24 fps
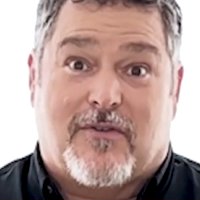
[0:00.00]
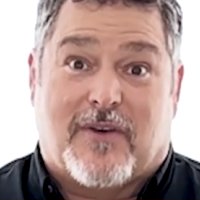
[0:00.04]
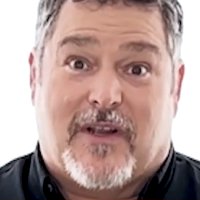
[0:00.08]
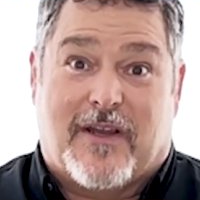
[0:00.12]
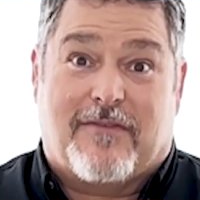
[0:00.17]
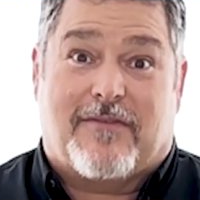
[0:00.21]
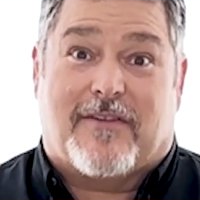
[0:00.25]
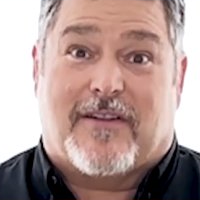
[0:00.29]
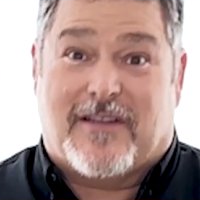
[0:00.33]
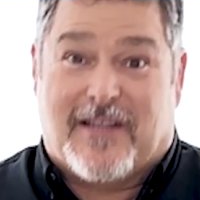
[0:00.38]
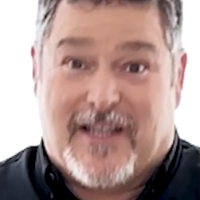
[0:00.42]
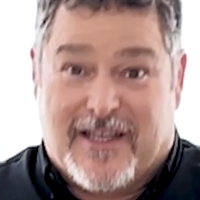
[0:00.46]

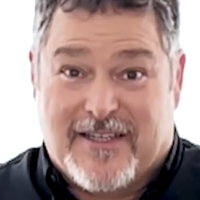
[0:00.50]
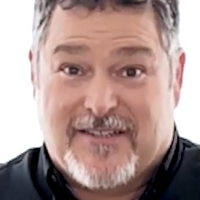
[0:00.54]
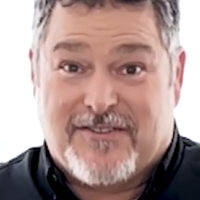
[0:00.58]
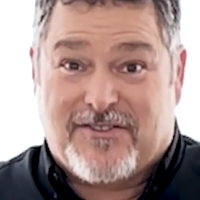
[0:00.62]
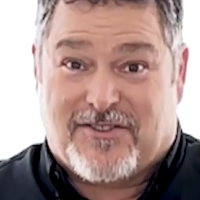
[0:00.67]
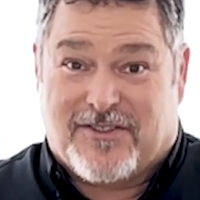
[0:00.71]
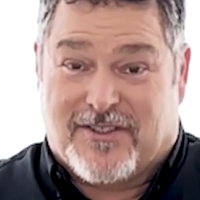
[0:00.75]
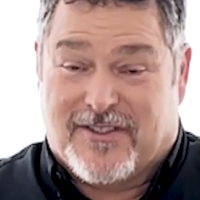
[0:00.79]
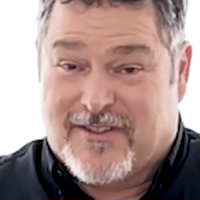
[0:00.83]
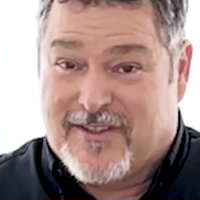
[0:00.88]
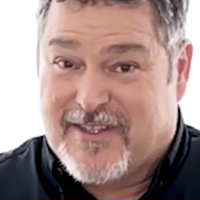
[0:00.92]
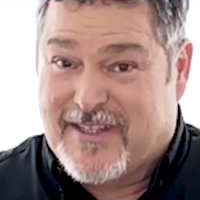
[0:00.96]

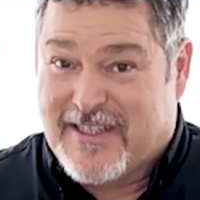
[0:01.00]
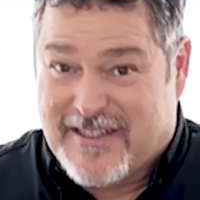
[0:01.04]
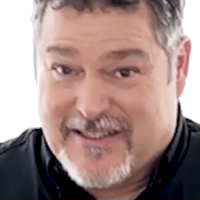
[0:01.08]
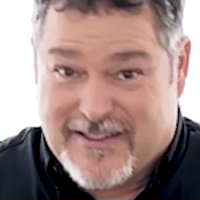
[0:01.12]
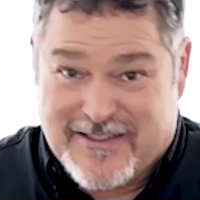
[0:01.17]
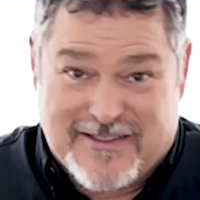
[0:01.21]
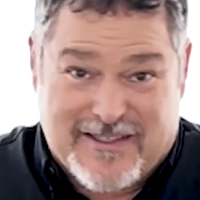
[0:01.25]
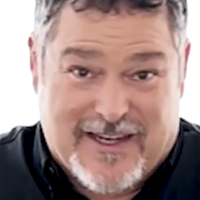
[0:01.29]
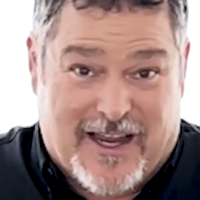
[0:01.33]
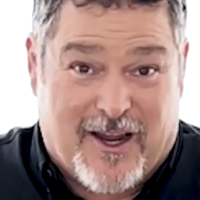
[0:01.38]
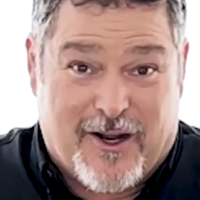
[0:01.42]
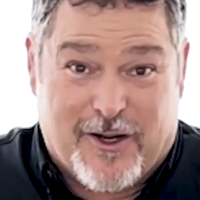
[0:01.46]
Revelation, the
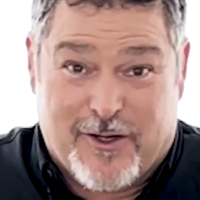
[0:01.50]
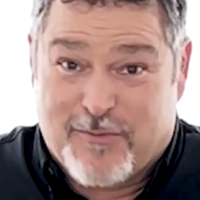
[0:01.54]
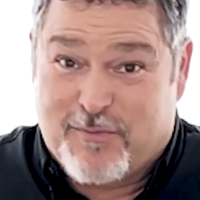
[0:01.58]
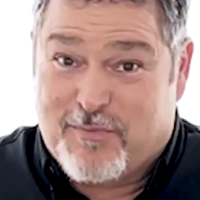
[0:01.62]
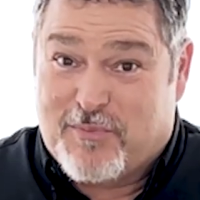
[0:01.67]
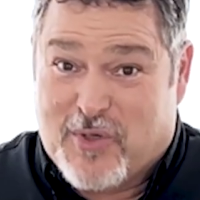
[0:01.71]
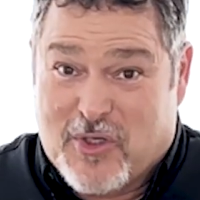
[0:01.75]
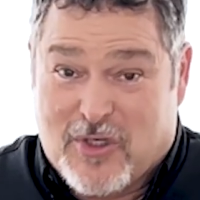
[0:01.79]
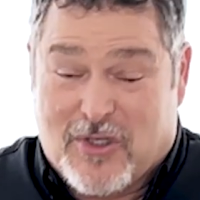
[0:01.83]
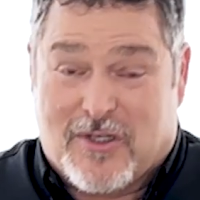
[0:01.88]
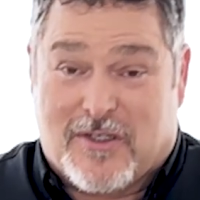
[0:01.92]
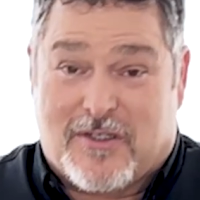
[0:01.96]
entire
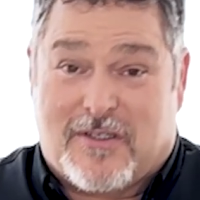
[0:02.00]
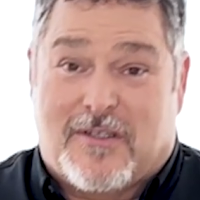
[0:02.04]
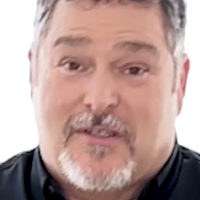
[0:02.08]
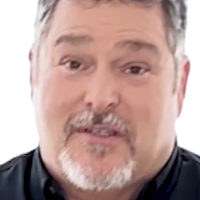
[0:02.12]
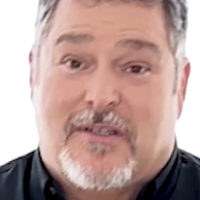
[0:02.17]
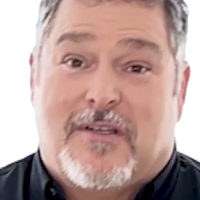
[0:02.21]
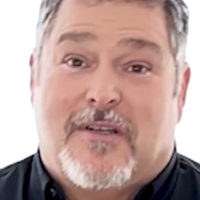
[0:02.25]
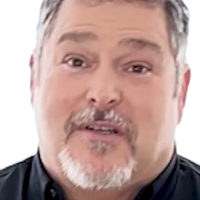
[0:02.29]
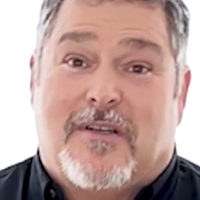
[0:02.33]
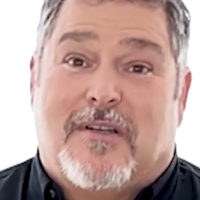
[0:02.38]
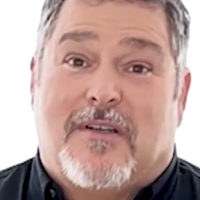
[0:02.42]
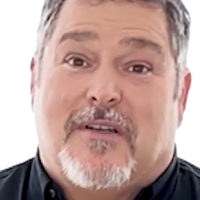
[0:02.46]
book
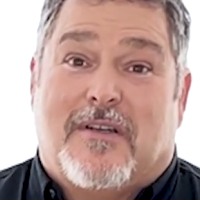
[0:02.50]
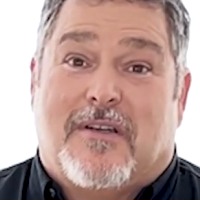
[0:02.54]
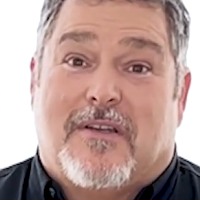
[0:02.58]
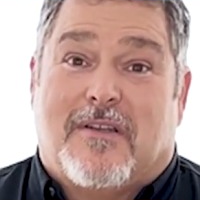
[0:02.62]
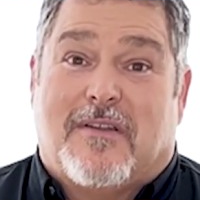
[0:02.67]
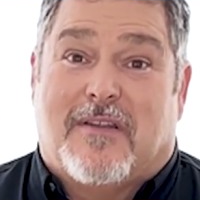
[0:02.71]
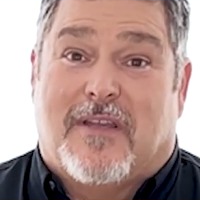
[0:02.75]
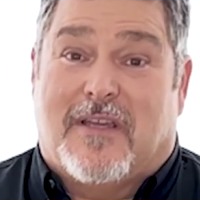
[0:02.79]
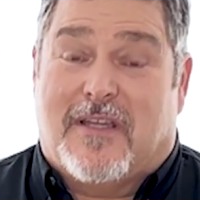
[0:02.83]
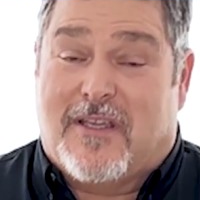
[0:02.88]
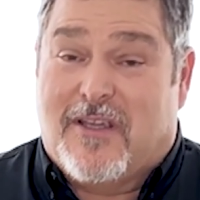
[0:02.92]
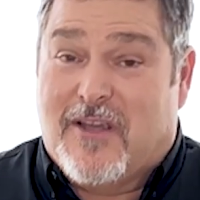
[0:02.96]

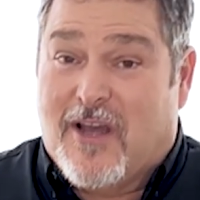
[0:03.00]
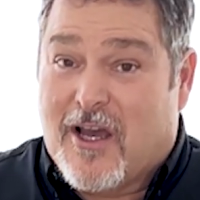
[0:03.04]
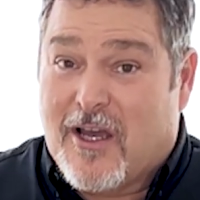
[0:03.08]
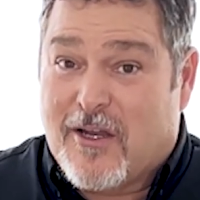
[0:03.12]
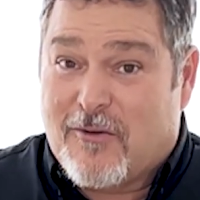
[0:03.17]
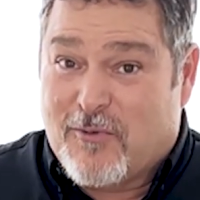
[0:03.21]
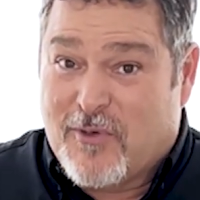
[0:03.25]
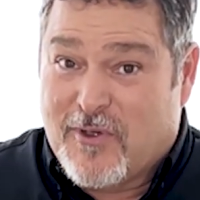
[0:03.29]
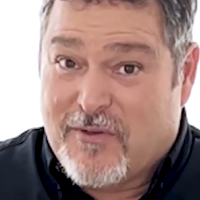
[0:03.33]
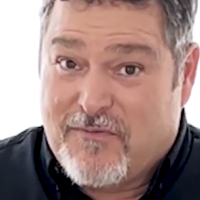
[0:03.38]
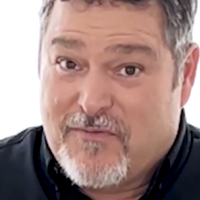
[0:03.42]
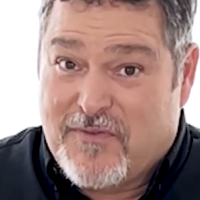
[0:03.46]
that God
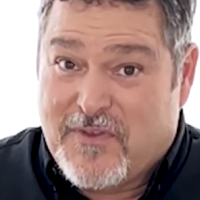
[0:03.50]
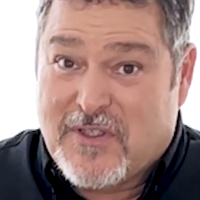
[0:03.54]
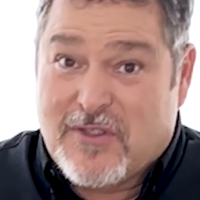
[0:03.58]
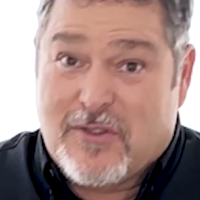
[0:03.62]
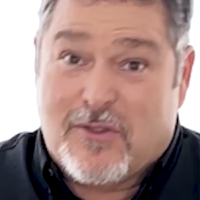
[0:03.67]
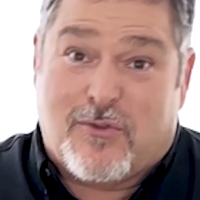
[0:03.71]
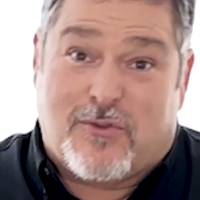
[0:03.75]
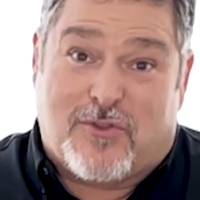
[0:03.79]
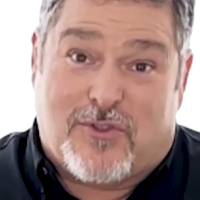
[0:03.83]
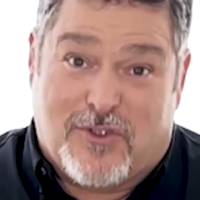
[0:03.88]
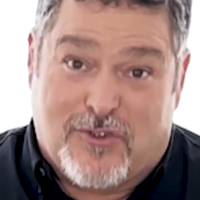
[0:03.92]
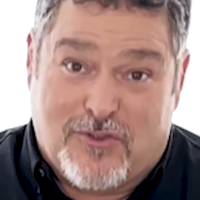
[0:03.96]

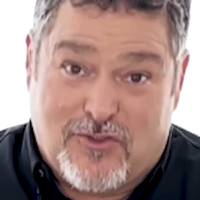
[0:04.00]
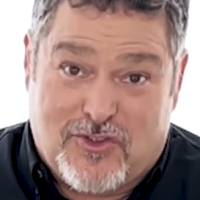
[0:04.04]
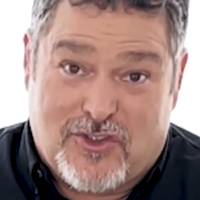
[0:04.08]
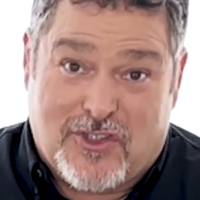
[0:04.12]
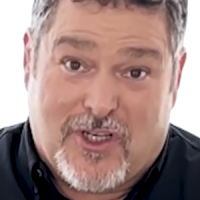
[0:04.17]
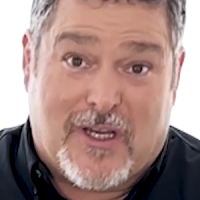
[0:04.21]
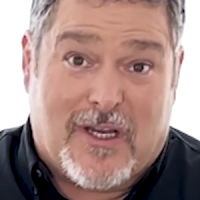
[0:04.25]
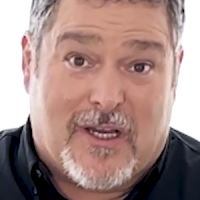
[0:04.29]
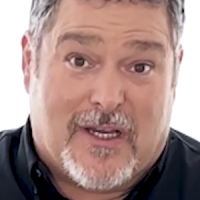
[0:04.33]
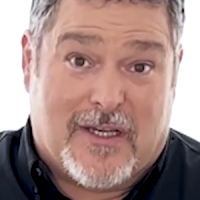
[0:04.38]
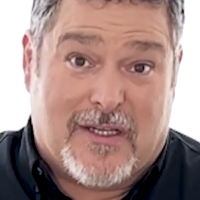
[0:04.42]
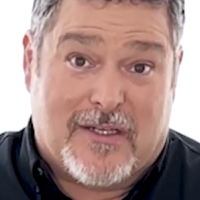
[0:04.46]
revealed to
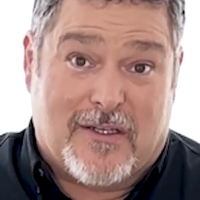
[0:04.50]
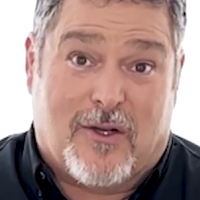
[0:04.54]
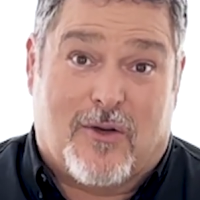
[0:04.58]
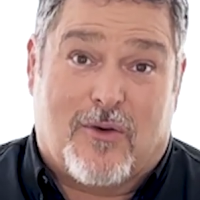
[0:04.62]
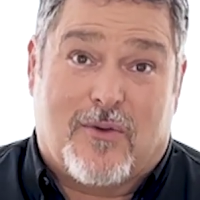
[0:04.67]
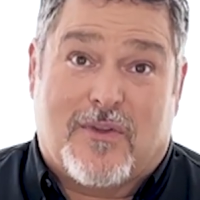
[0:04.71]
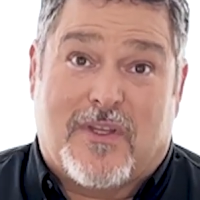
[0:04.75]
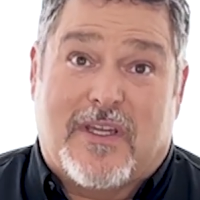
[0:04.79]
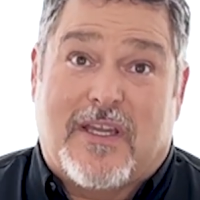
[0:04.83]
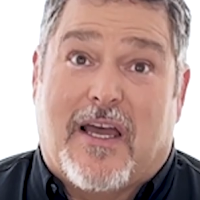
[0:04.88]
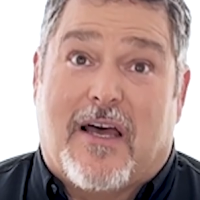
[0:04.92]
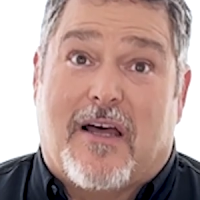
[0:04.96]
John
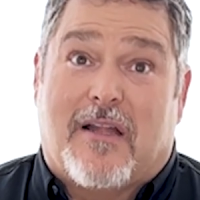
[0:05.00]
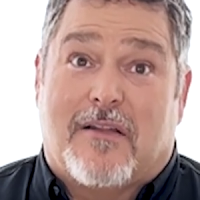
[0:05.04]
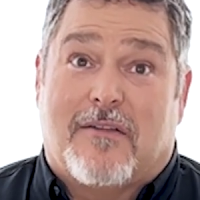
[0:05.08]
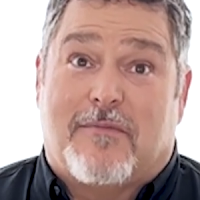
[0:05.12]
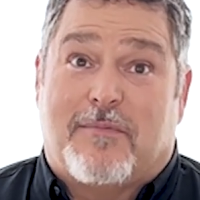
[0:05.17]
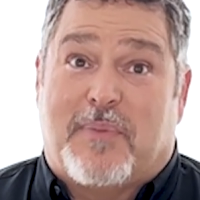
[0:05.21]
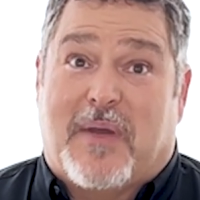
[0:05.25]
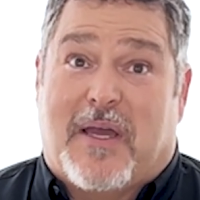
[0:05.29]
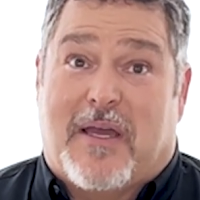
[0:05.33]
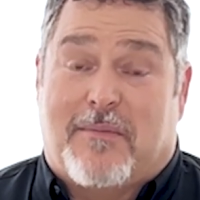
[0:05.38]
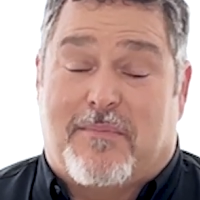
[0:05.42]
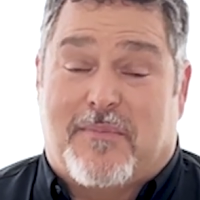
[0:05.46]
on the Isle
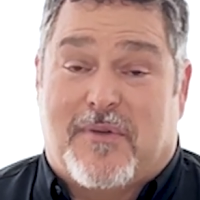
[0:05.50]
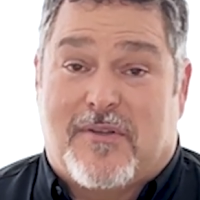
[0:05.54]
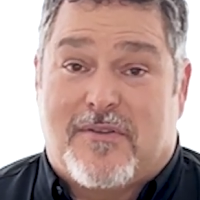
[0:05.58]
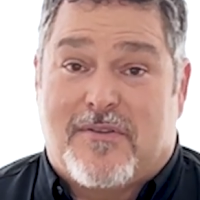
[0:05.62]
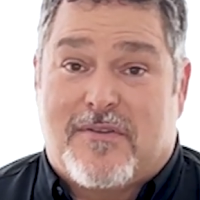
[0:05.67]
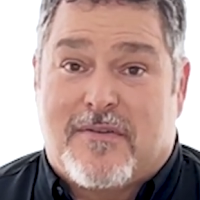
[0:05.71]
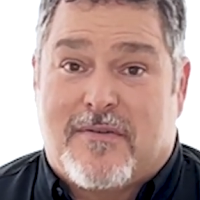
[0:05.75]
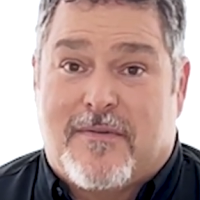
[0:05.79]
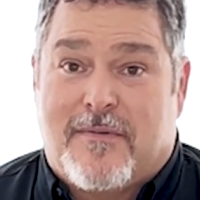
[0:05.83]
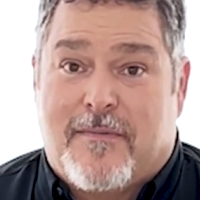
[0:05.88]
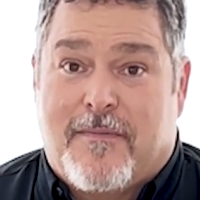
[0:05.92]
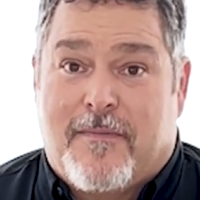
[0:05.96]
of Patmos